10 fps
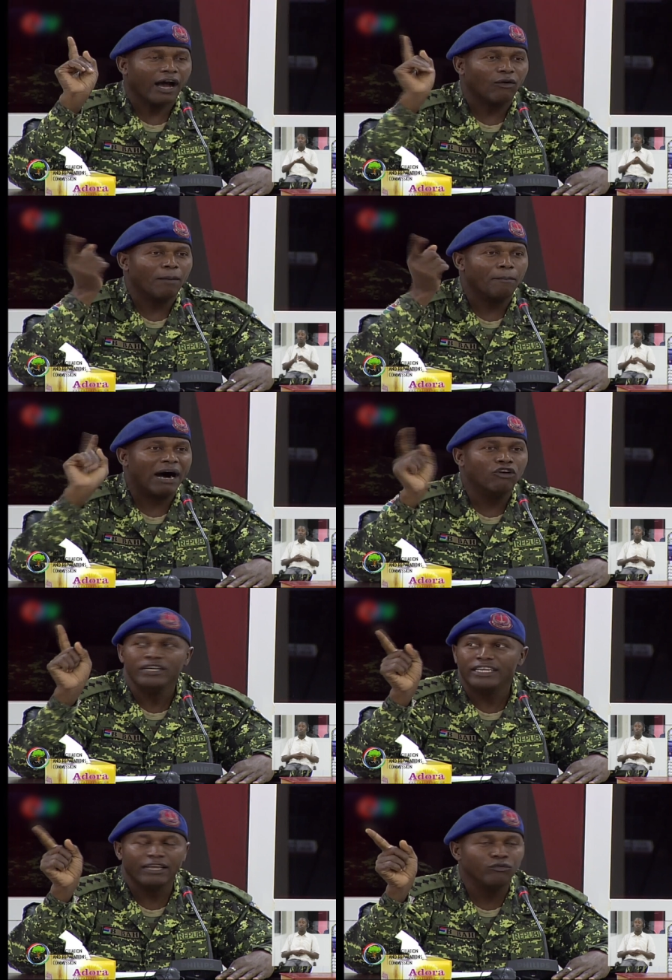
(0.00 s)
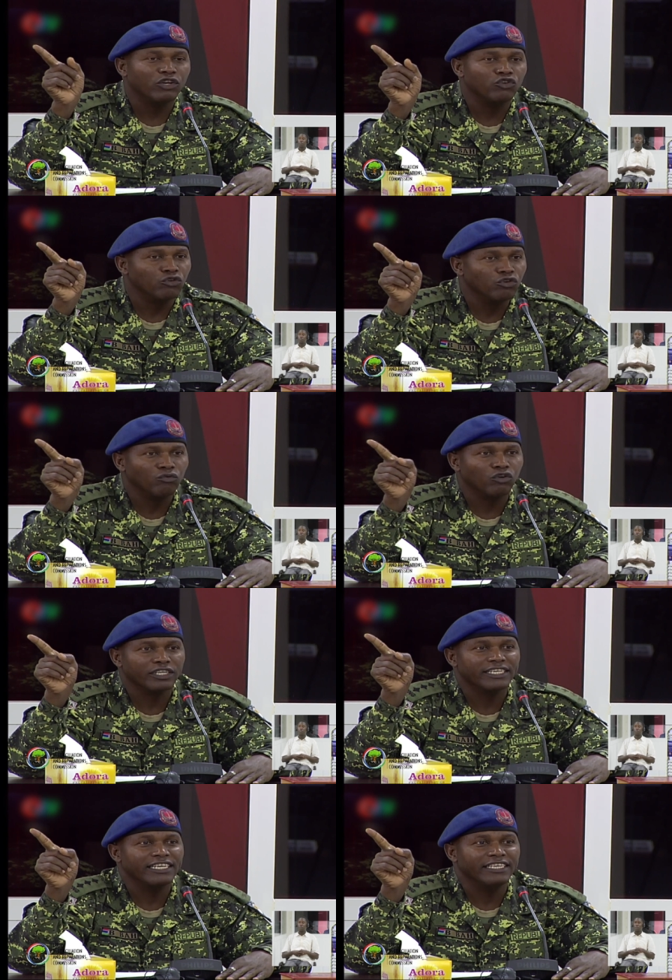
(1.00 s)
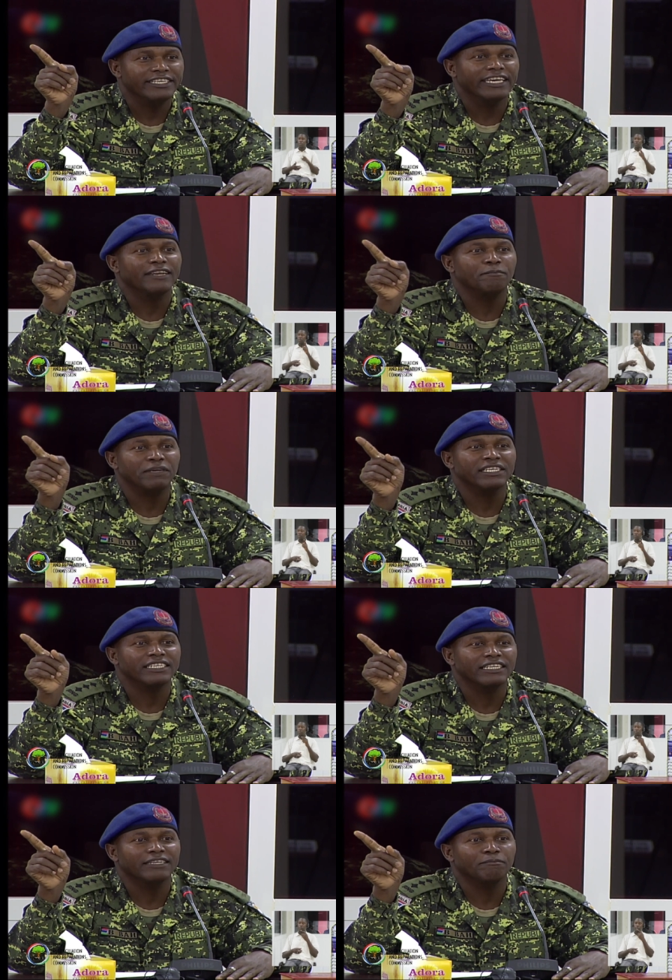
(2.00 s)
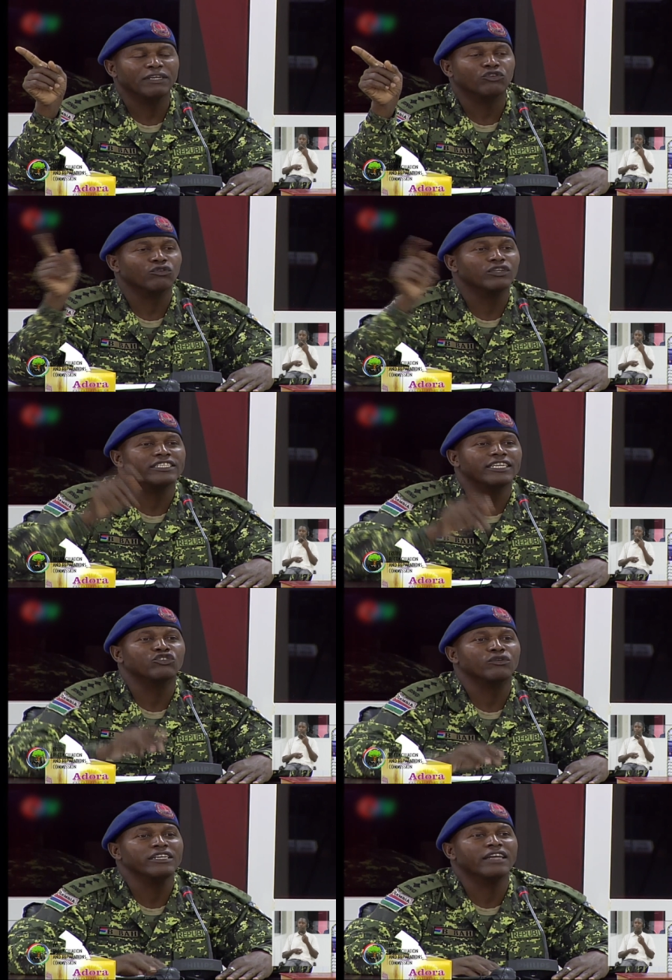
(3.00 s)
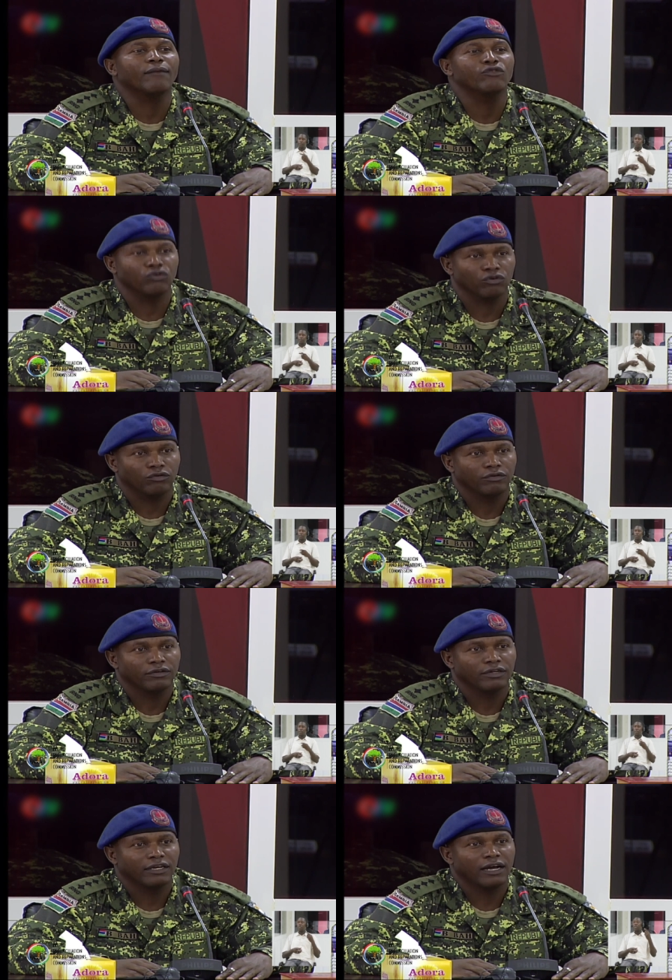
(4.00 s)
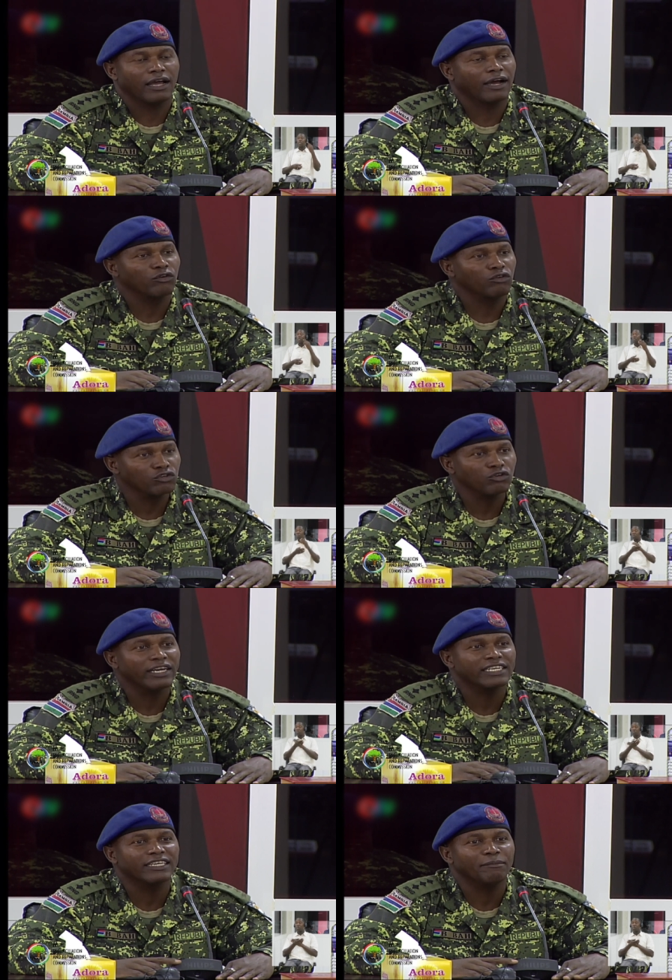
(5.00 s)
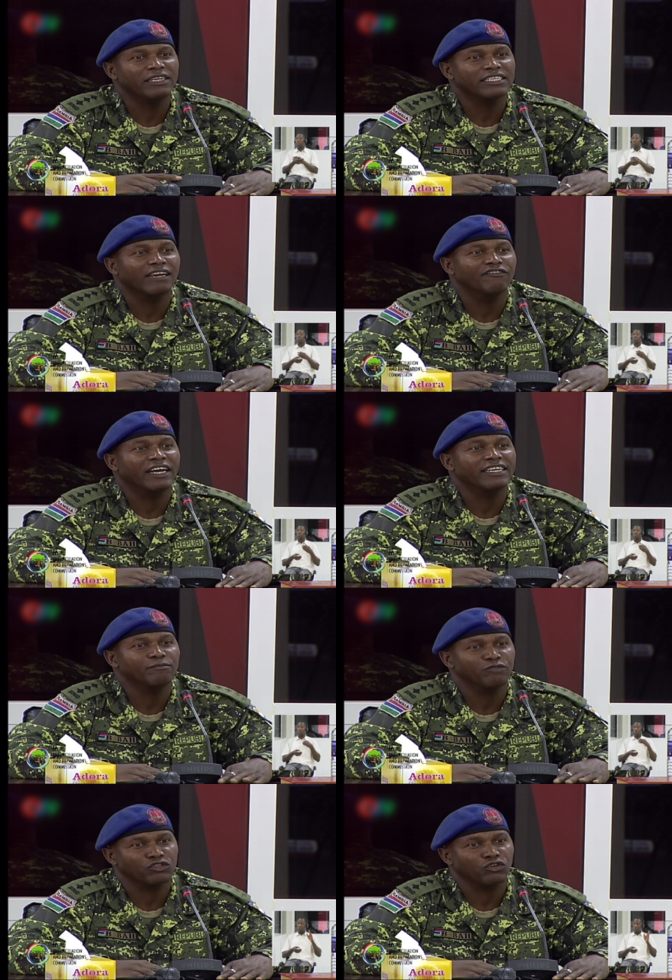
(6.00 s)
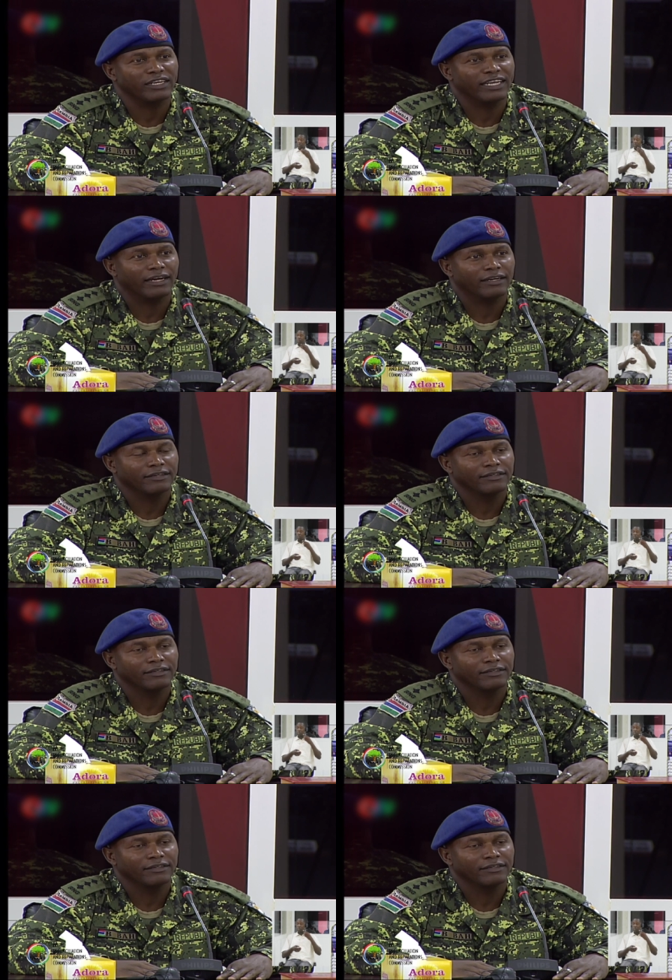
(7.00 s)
Our boundary with Yundum was the GNPC patrol station in Abuko. I had also established a fighting position there.